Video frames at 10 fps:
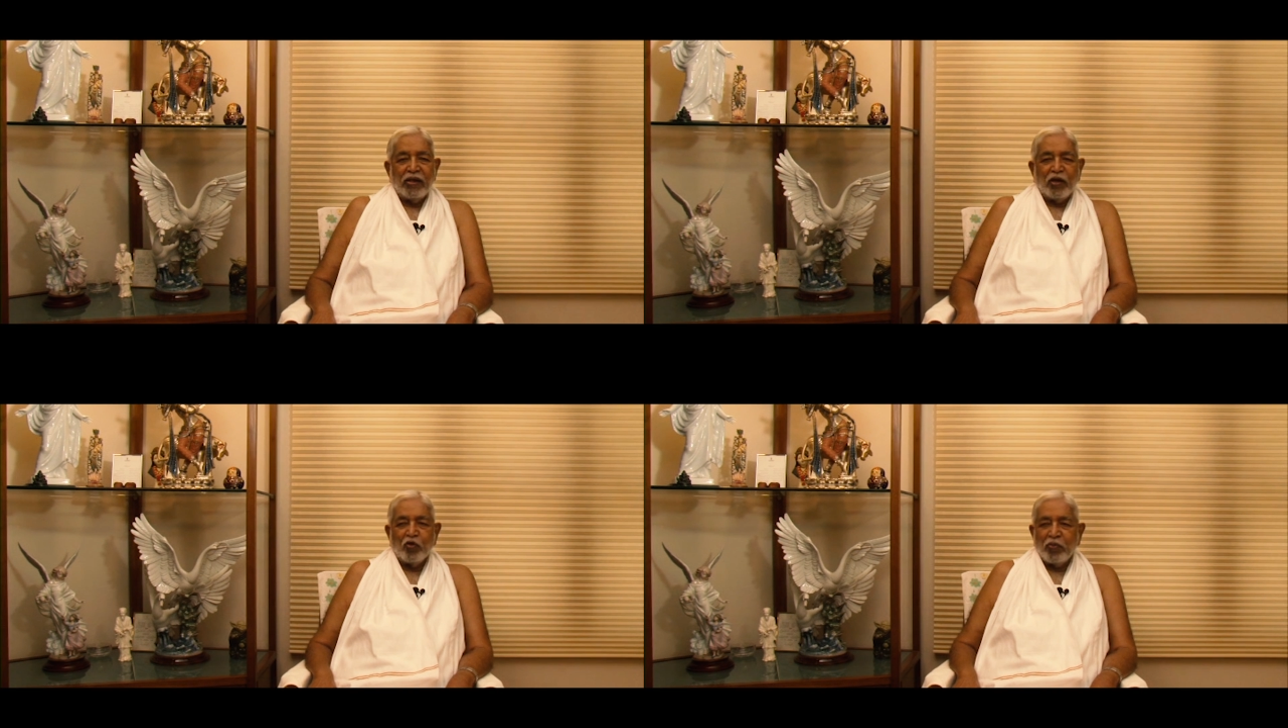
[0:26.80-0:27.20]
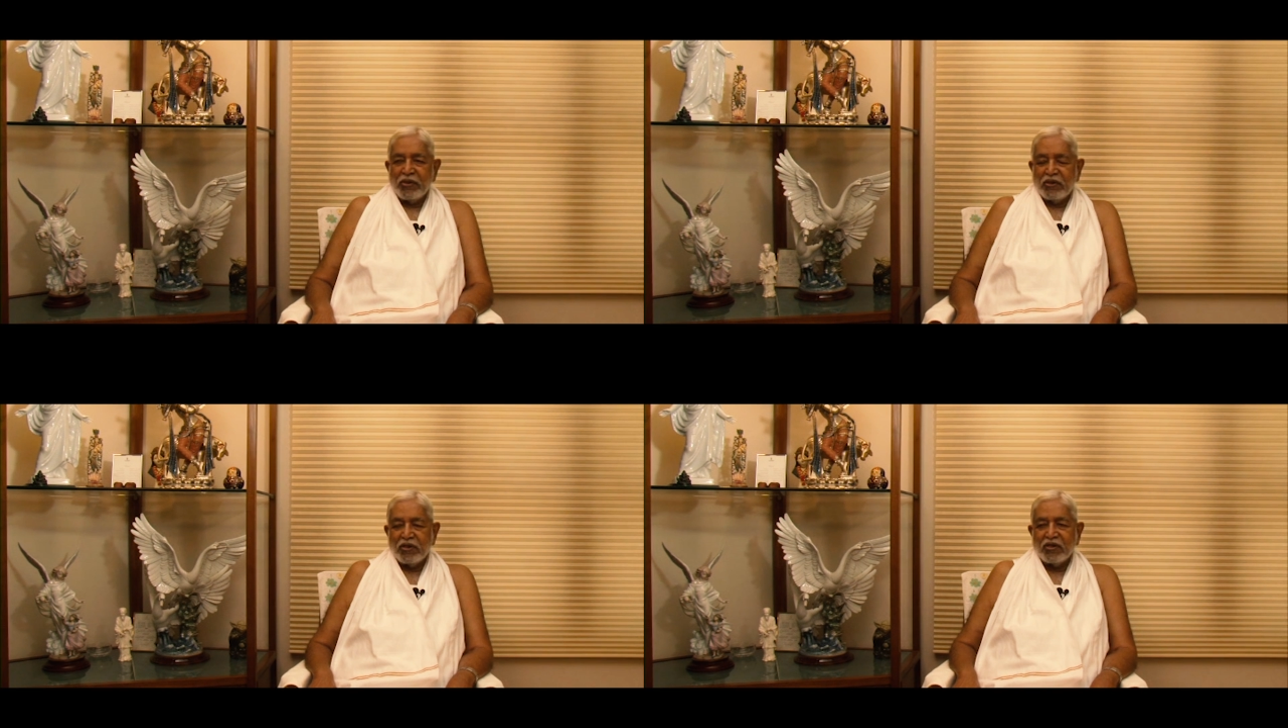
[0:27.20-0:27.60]
the
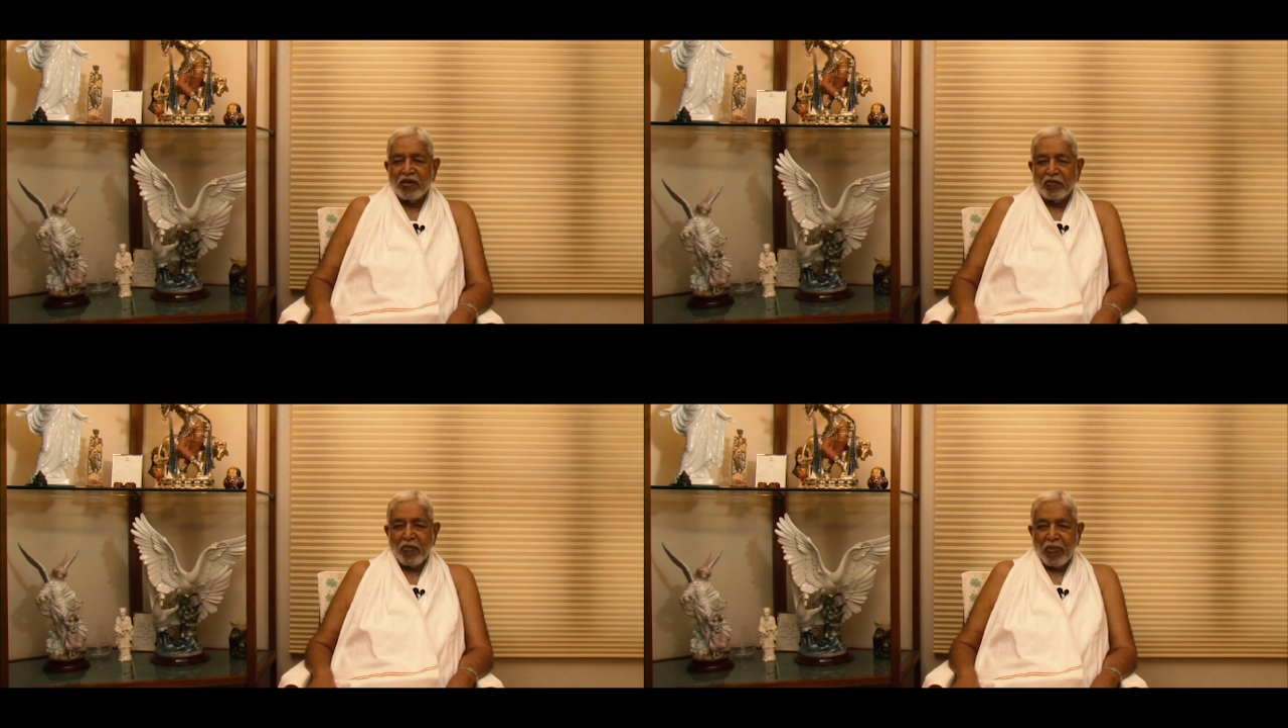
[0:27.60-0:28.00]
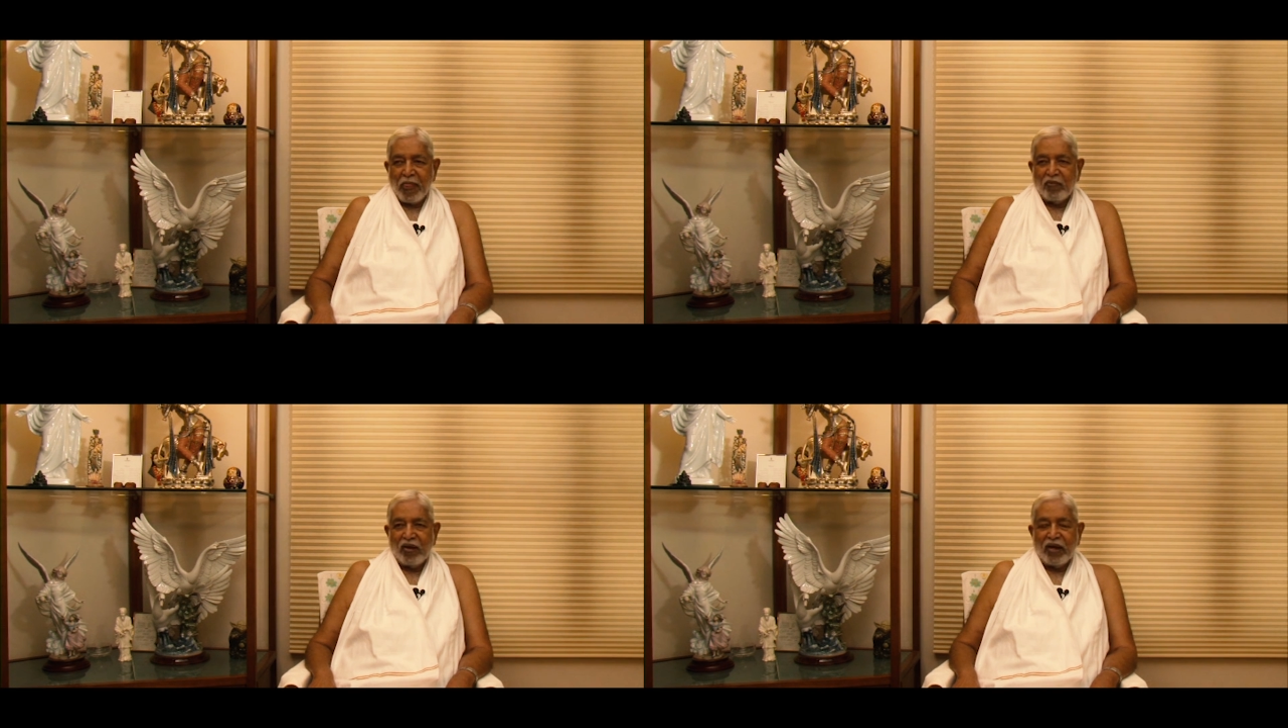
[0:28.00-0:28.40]
human system,
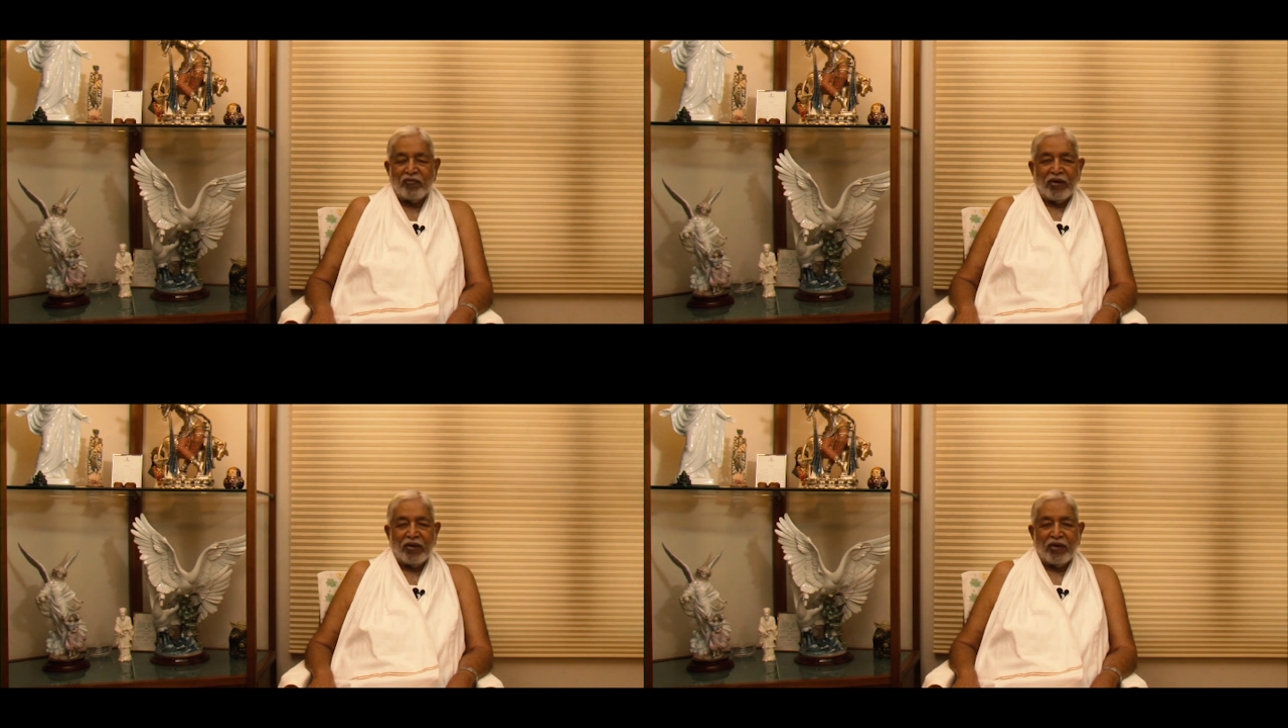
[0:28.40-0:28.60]
we have